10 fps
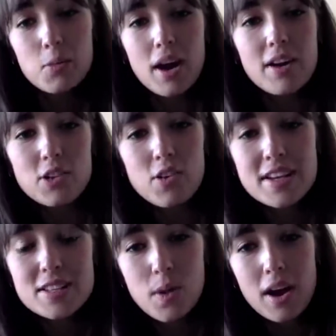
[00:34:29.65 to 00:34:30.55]
We'll have
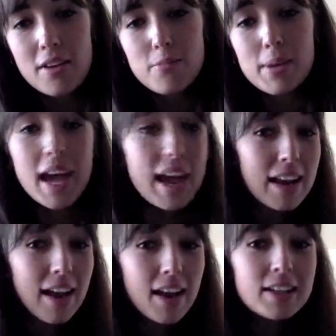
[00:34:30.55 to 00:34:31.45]
Chris, we'll have
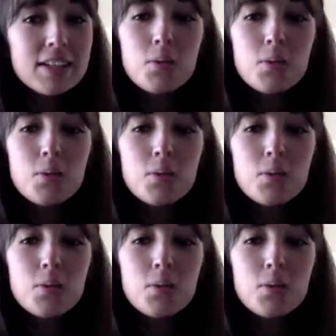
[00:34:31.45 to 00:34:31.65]
Michaela,